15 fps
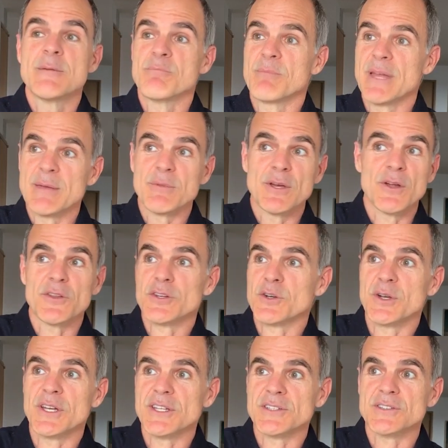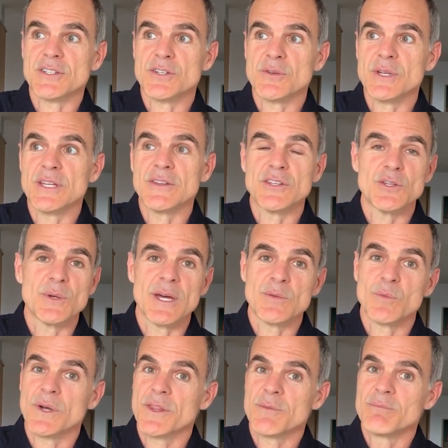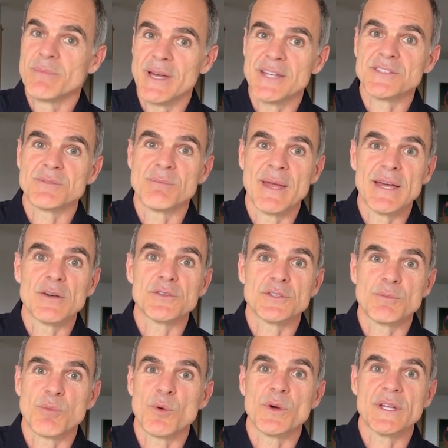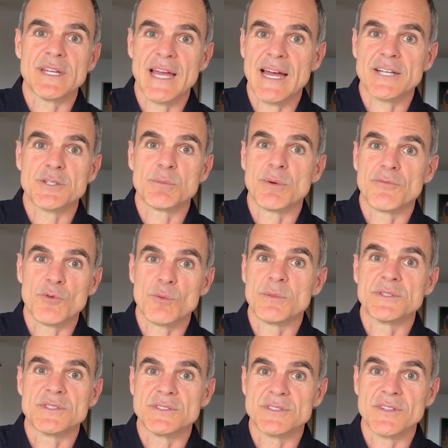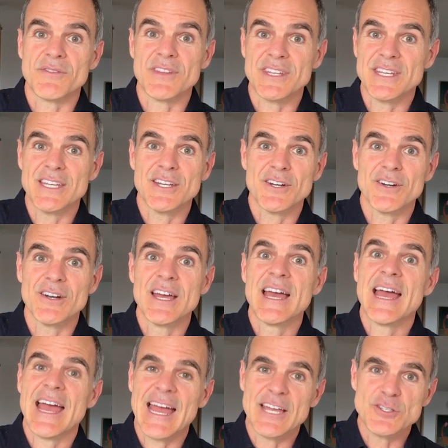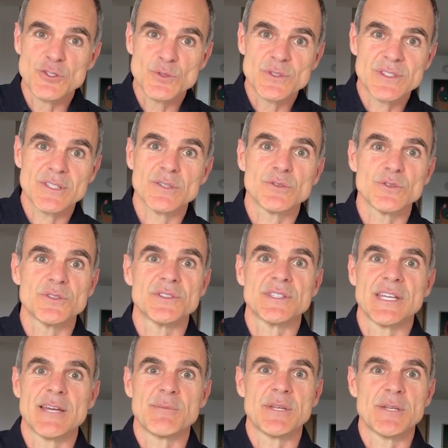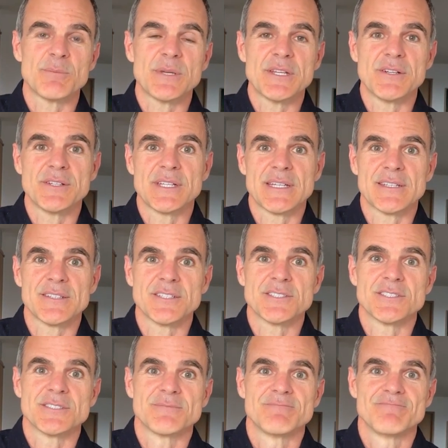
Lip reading: Maybe all the critics agree that you had one of the best male supporting actor performances of the year, and you still lose the Emmy to Peter Dinklage.